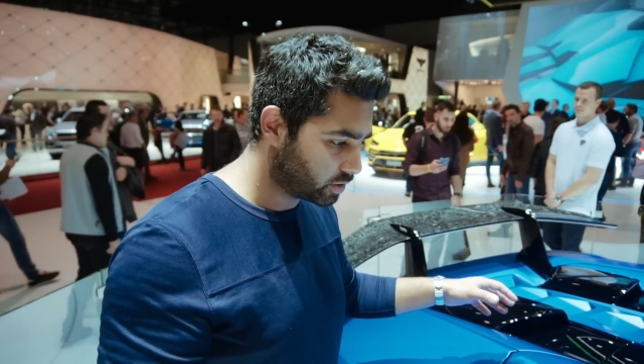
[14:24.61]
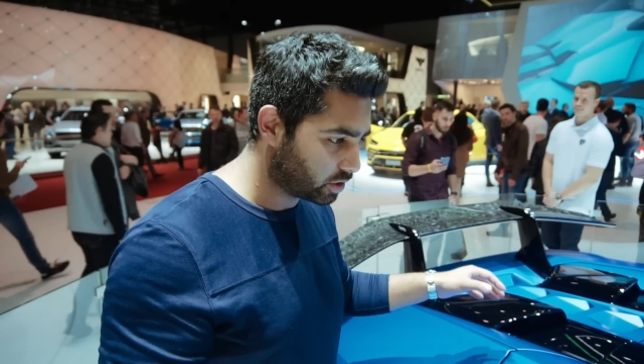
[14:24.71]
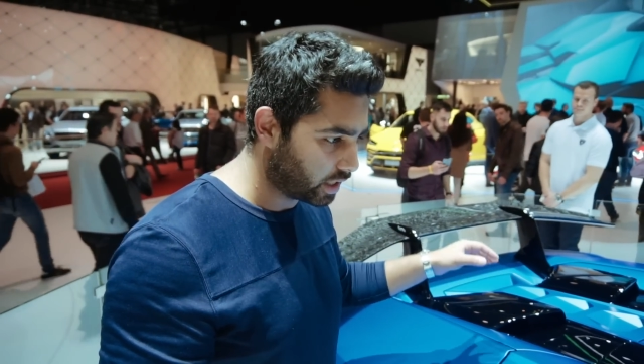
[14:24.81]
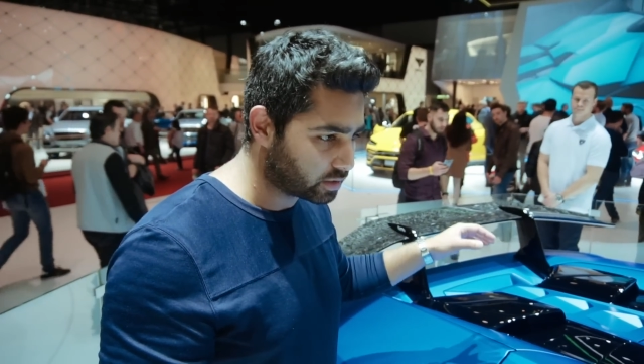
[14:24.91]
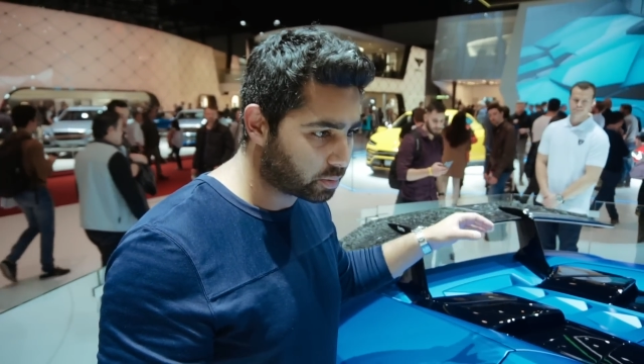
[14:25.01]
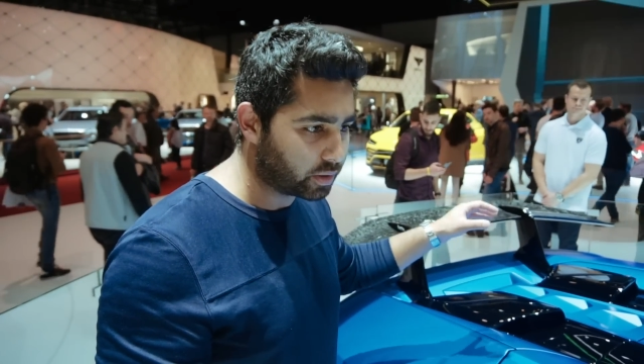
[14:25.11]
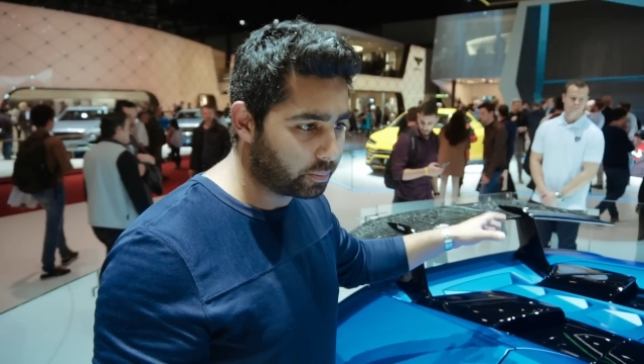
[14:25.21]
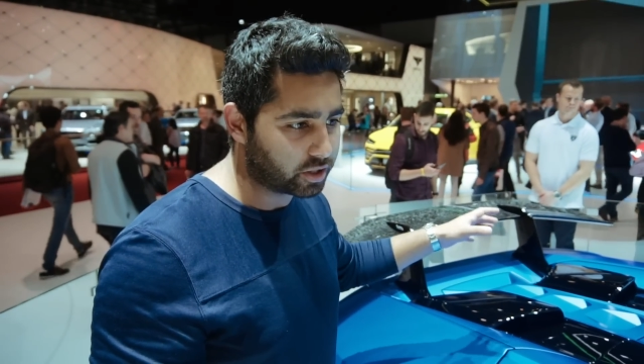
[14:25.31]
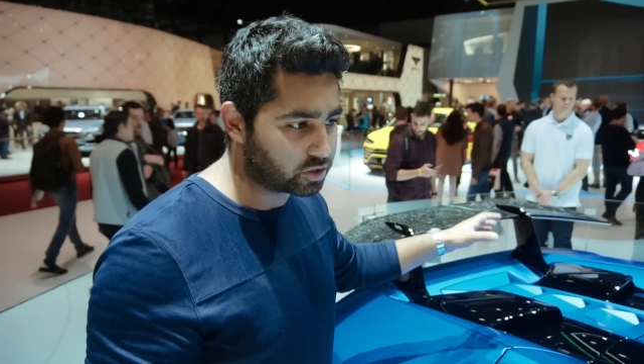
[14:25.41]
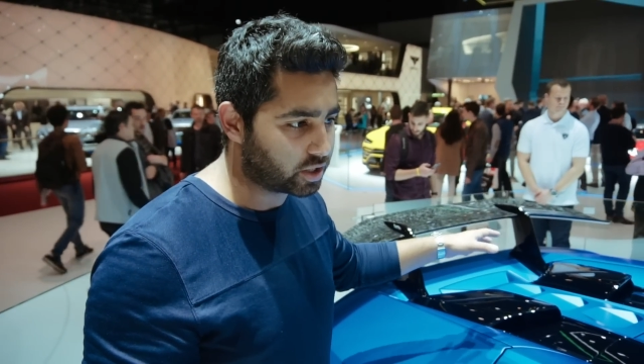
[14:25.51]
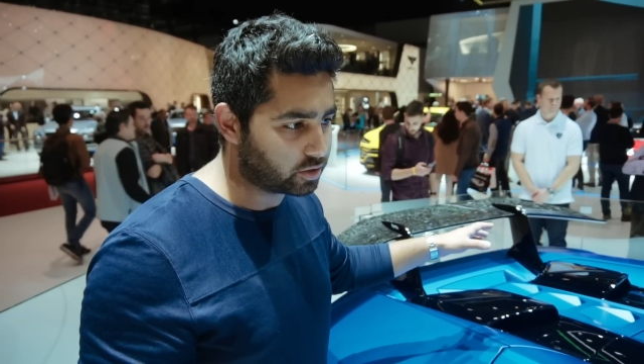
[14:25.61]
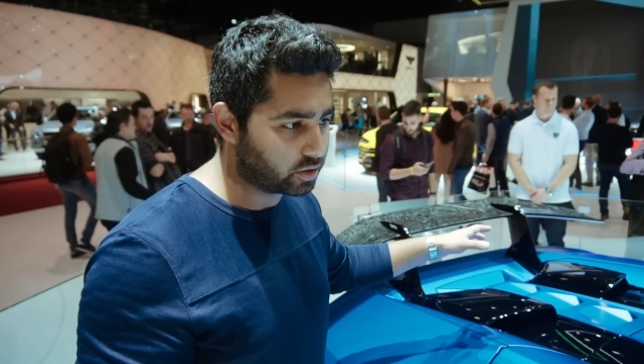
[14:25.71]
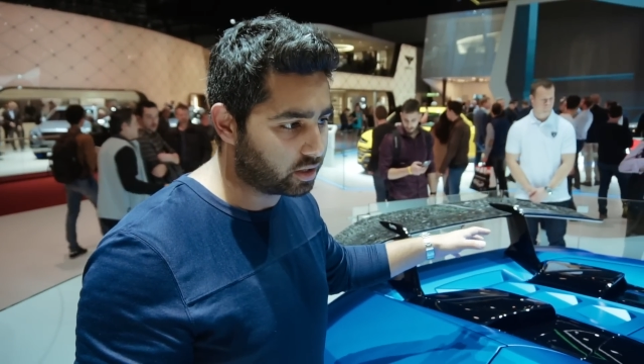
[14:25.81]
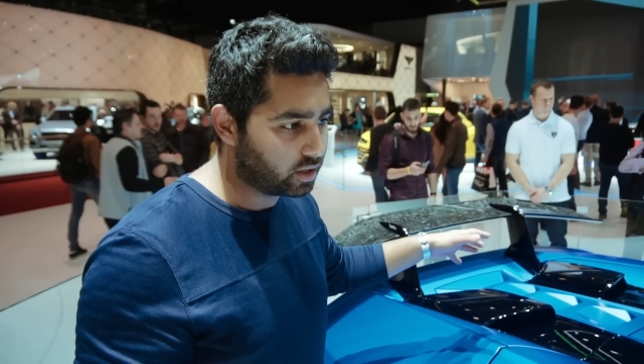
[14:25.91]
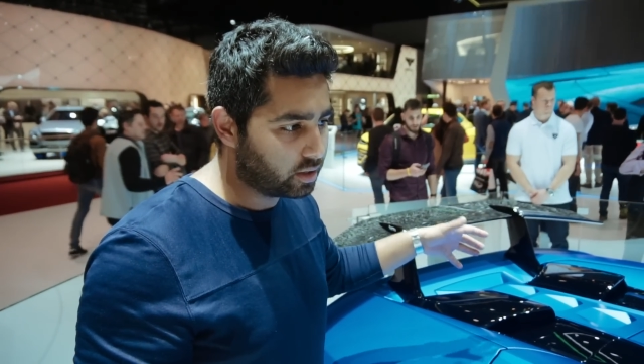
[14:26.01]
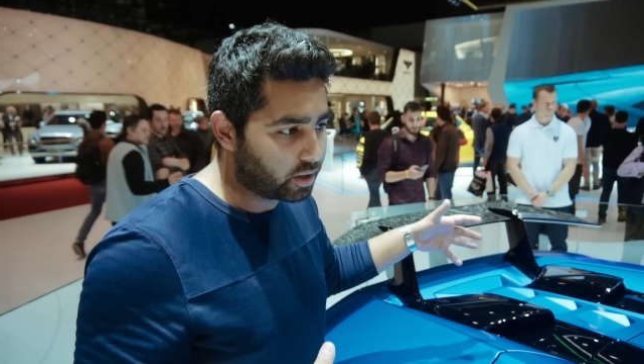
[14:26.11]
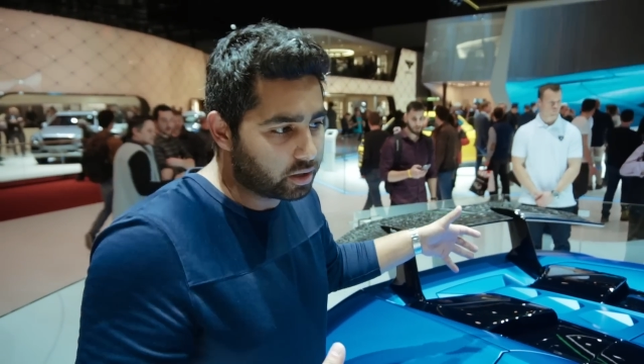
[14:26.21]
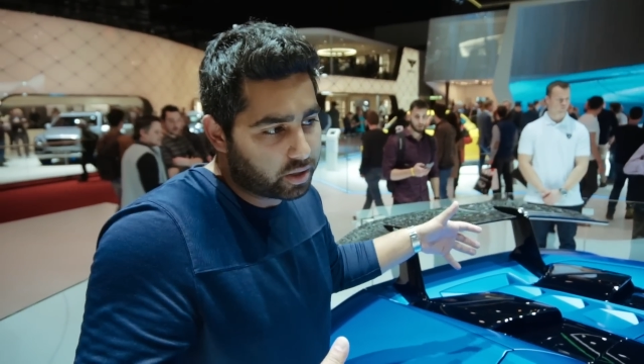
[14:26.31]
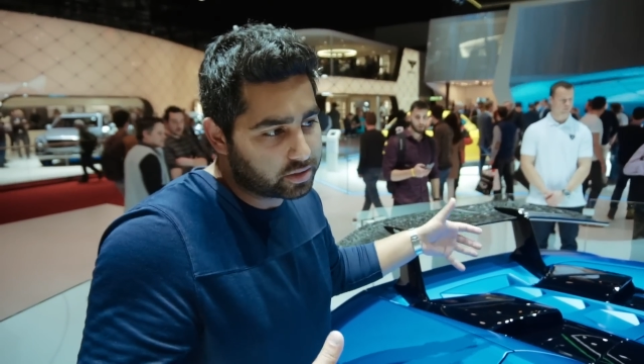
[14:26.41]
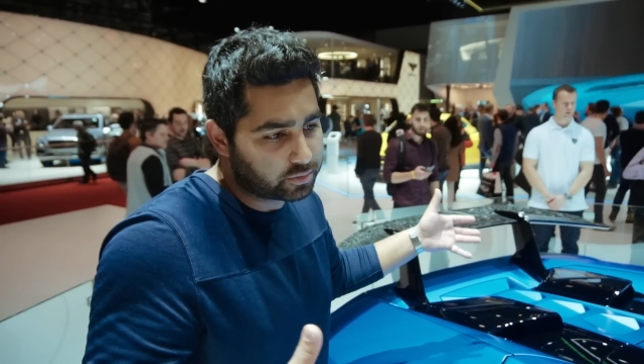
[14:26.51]
So that's probably the biggest change in it. But
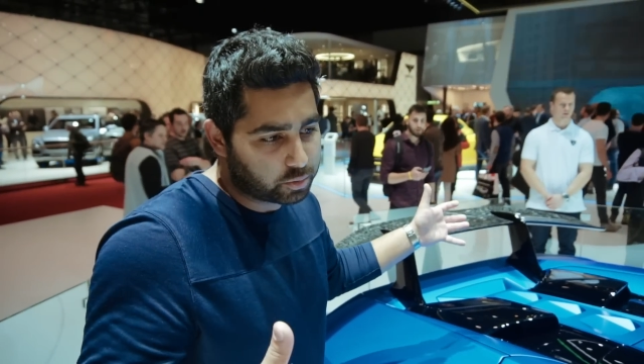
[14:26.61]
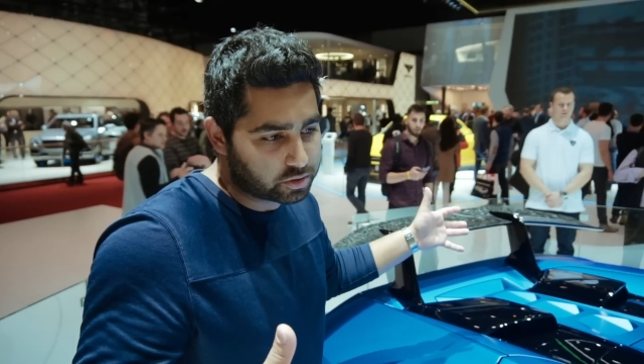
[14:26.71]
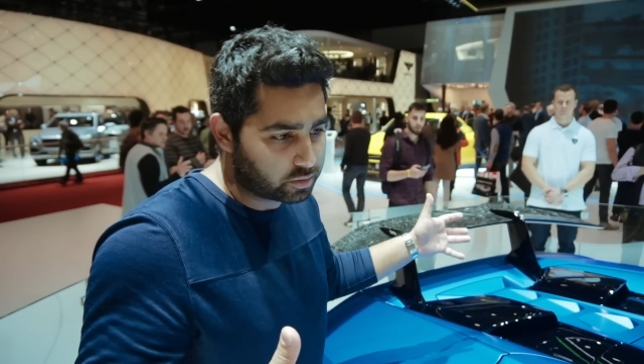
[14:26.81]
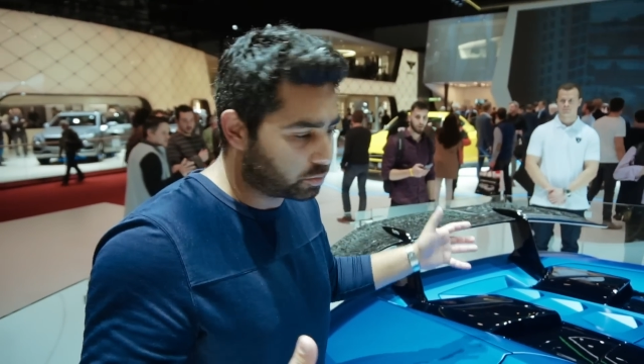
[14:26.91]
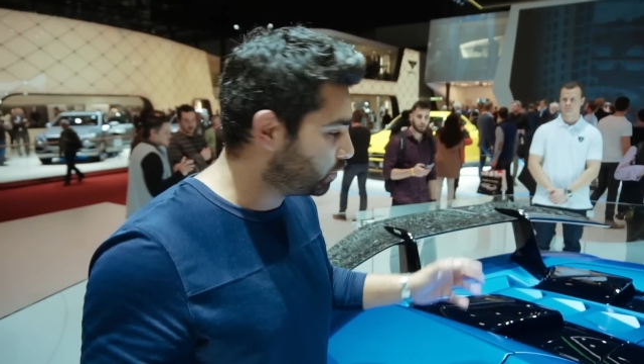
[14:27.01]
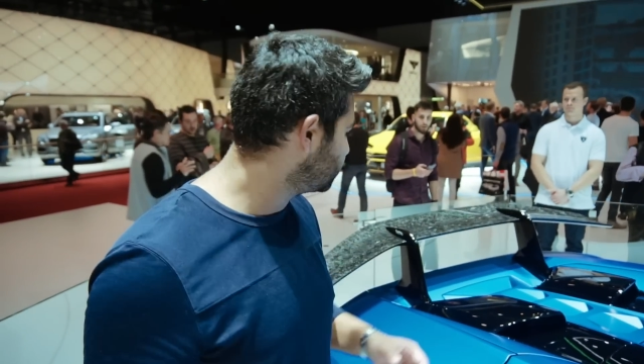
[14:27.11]
otherwise, of course, the roof